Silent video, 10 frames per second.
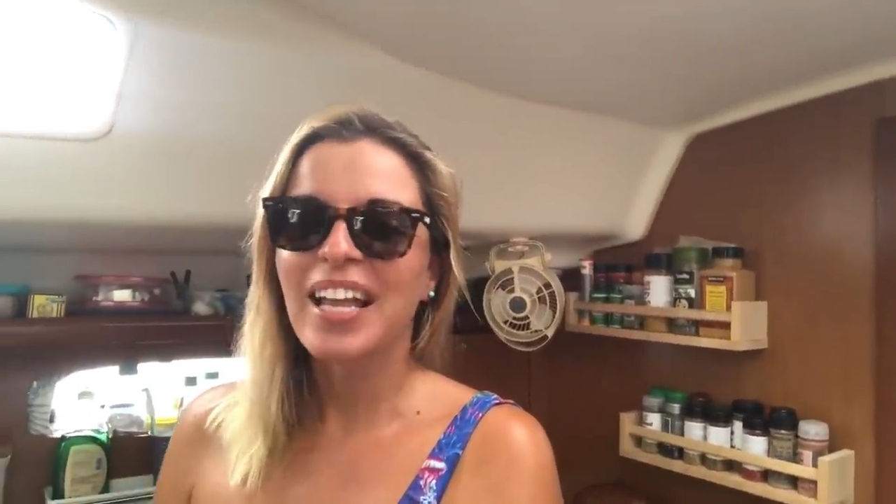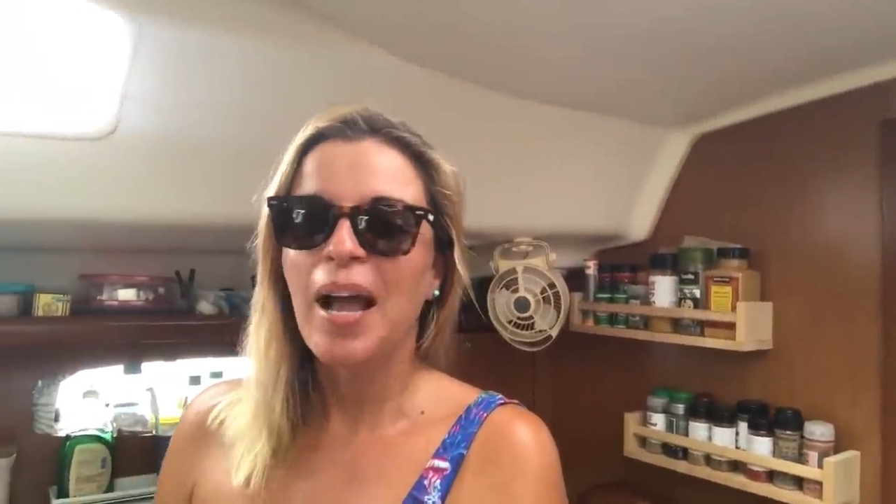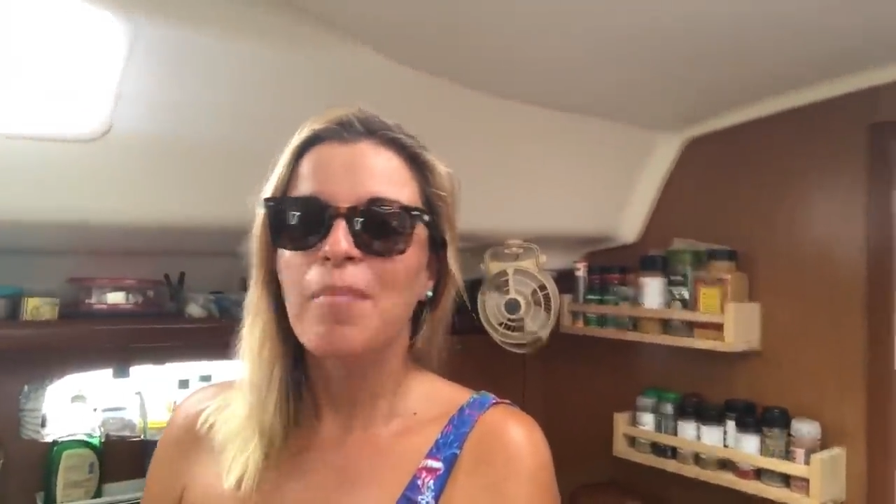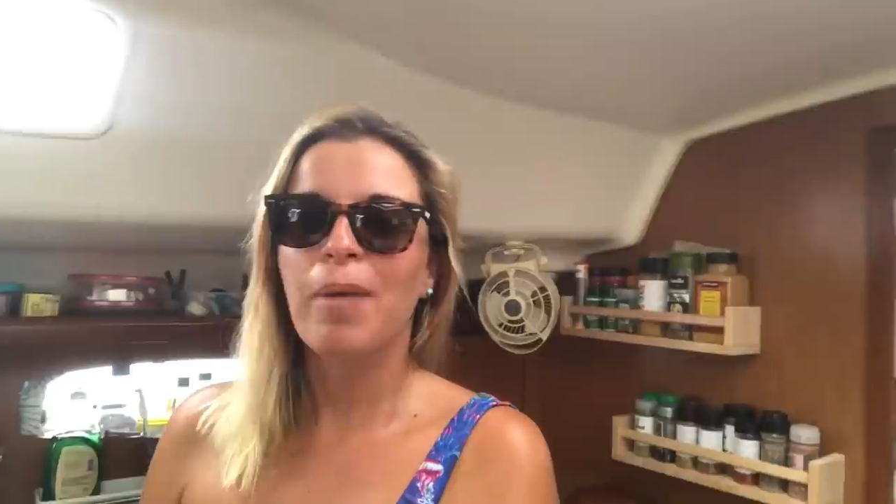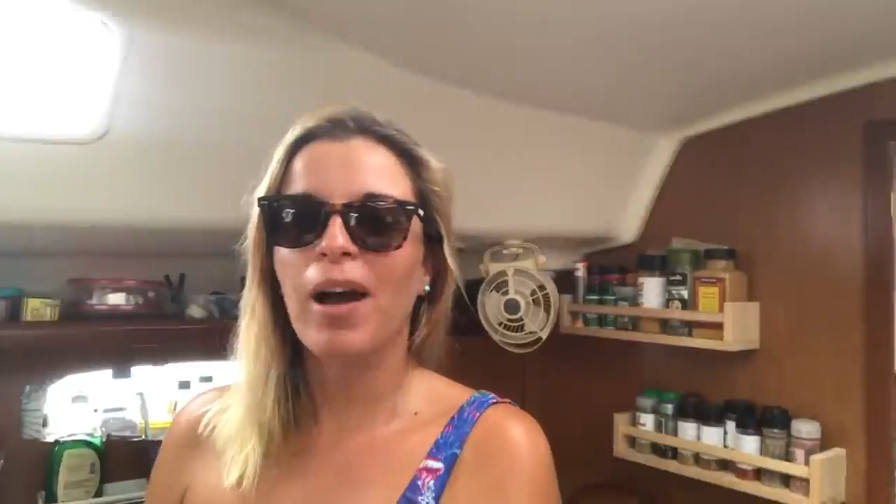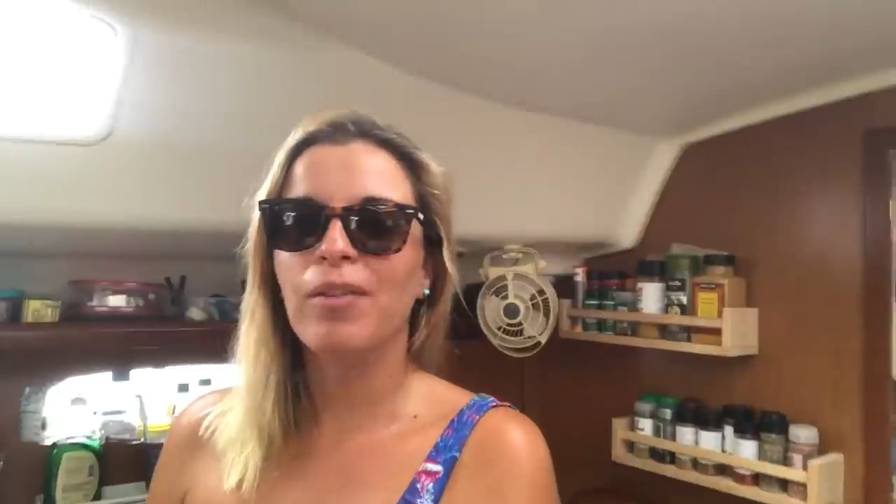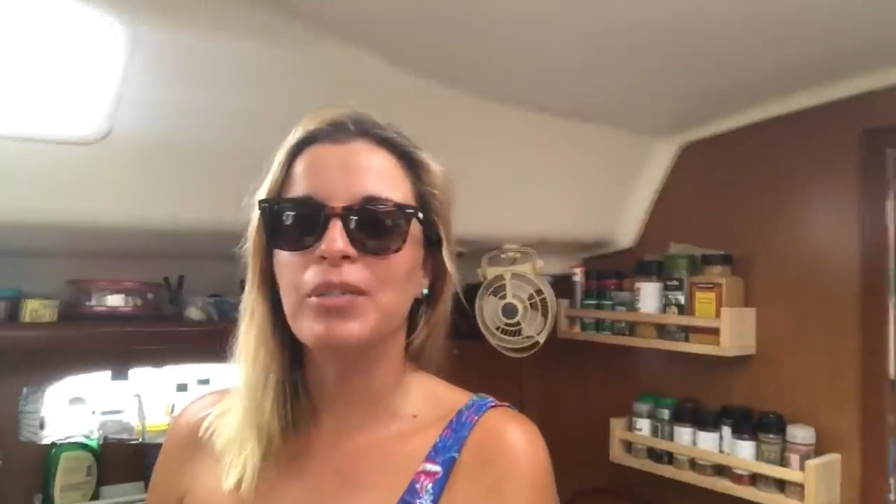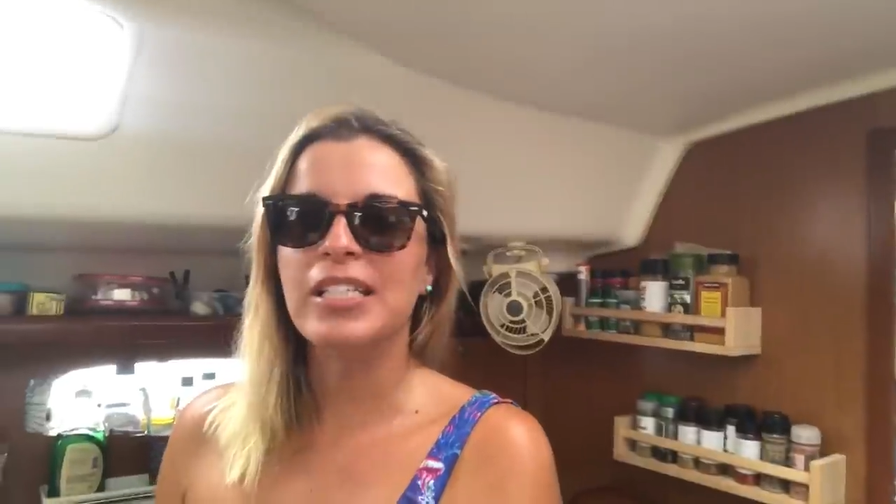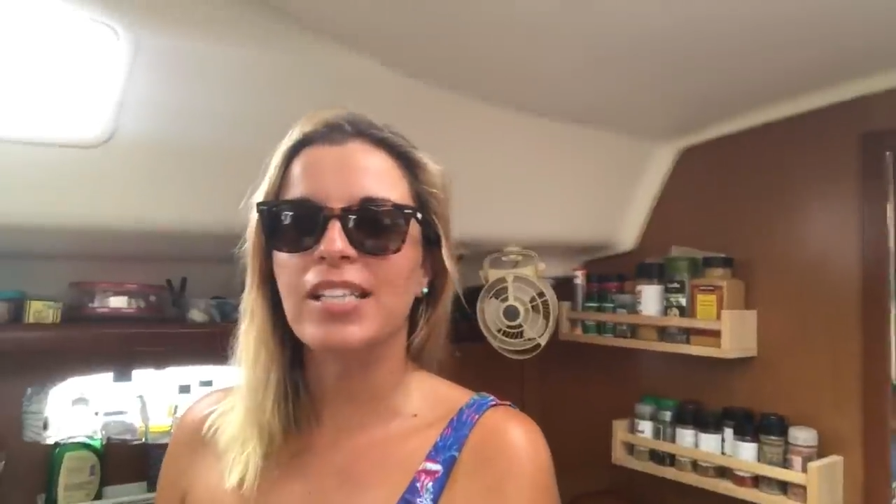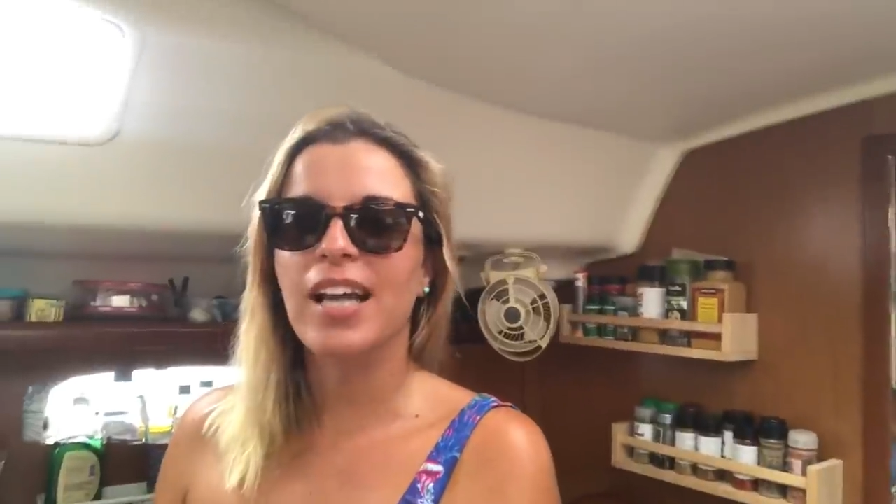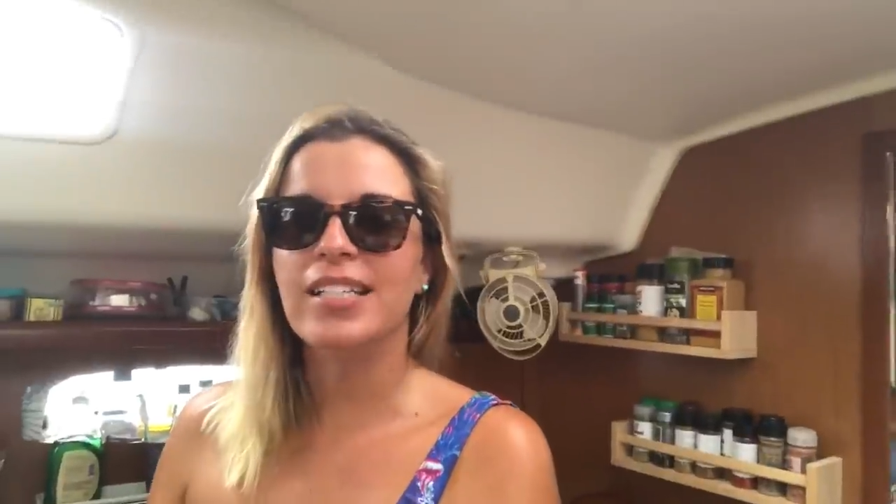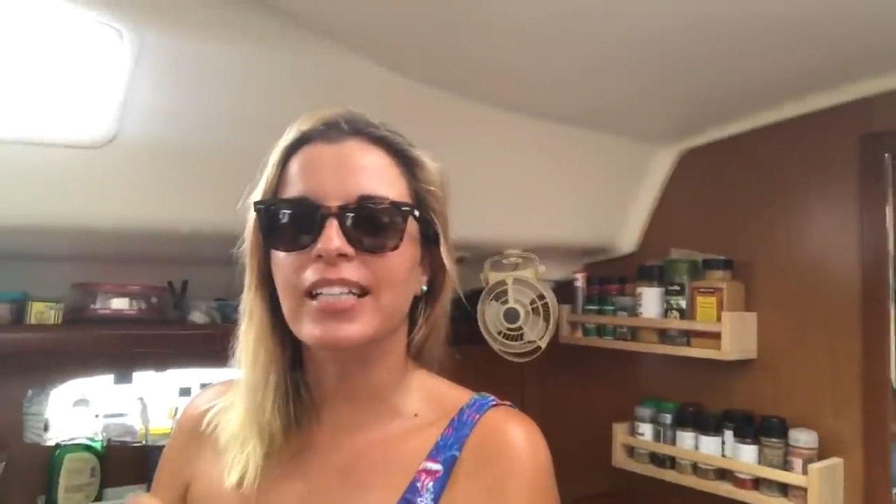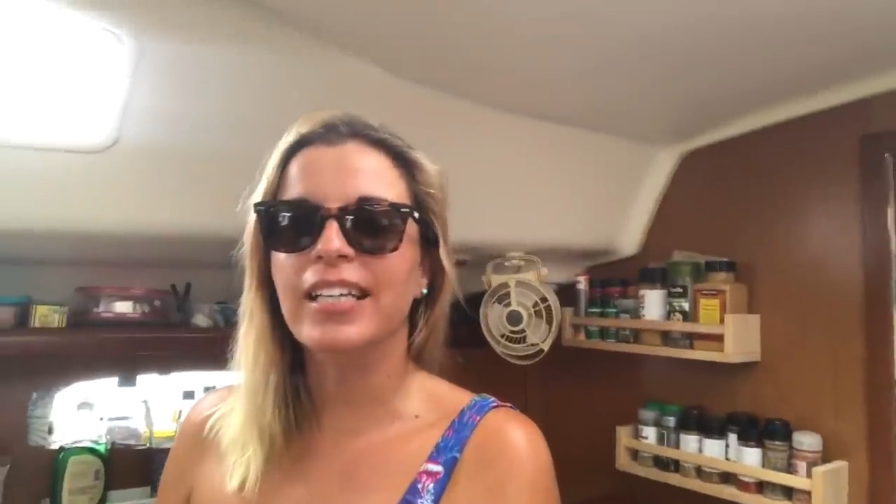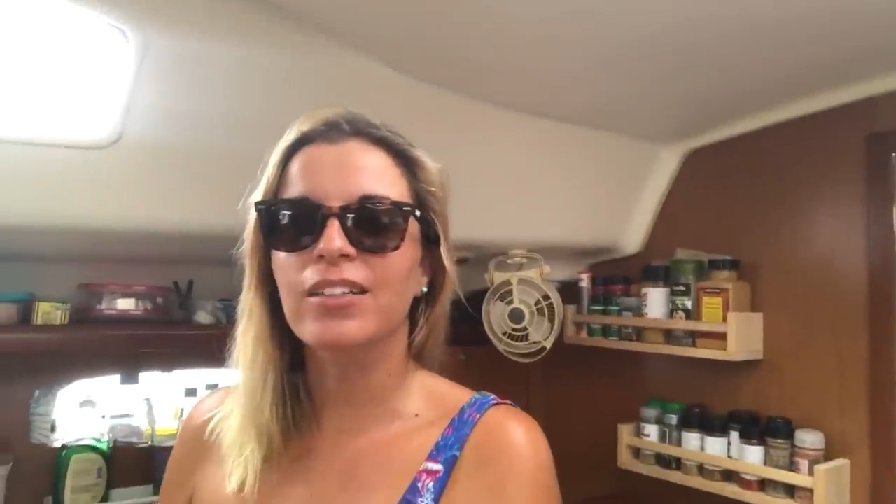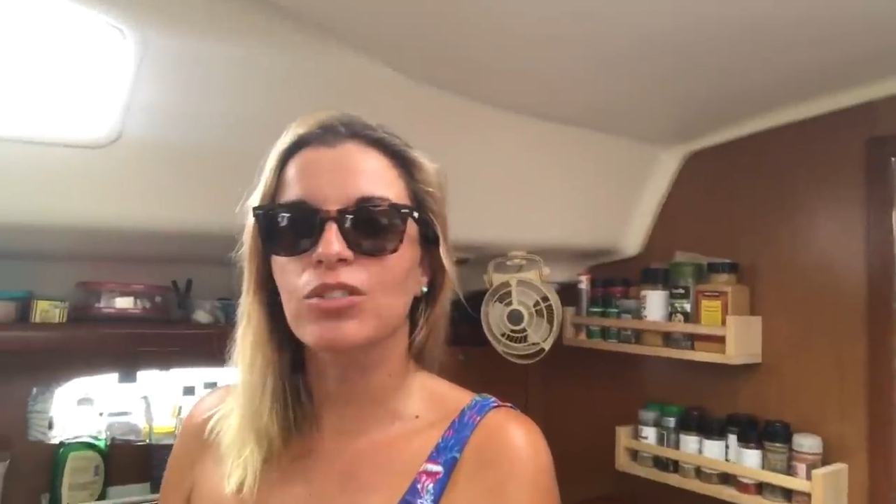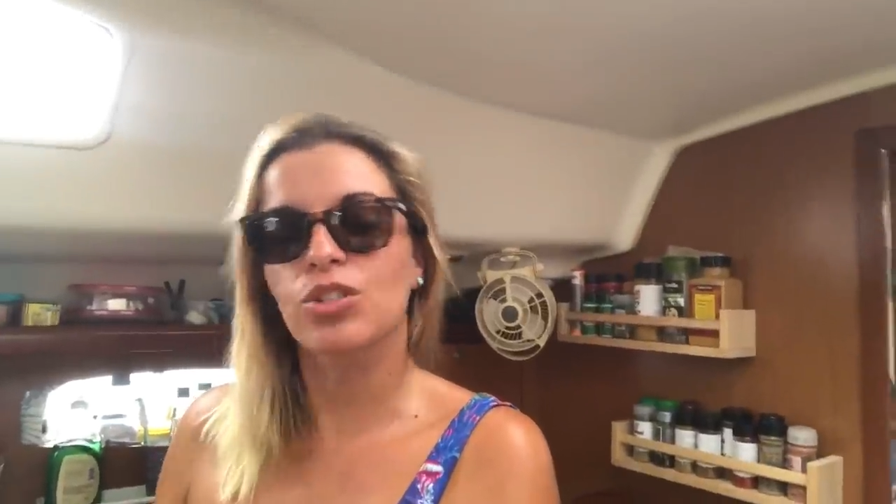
But we decided to kill